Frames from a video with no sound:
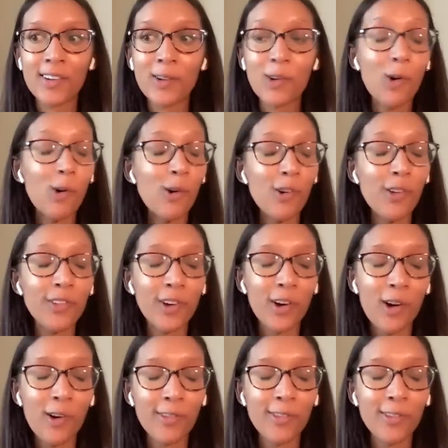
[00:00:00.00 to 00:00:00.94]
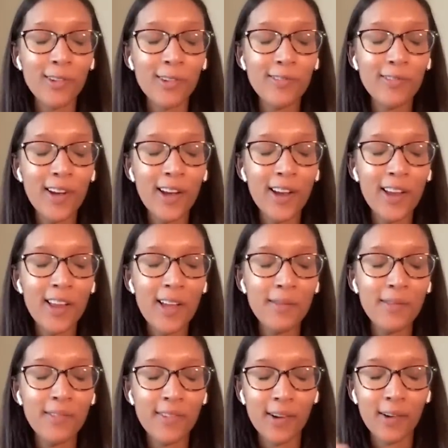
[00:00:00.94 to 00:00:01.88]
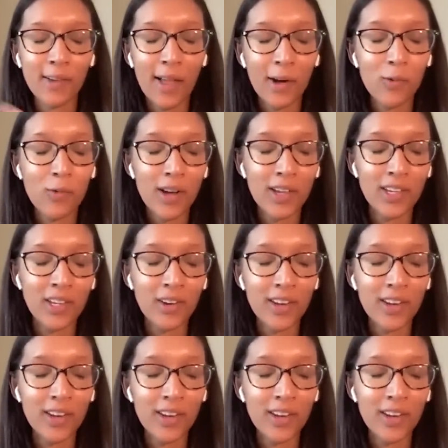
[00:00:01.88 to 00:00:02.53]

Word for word: gold are also finite for like what you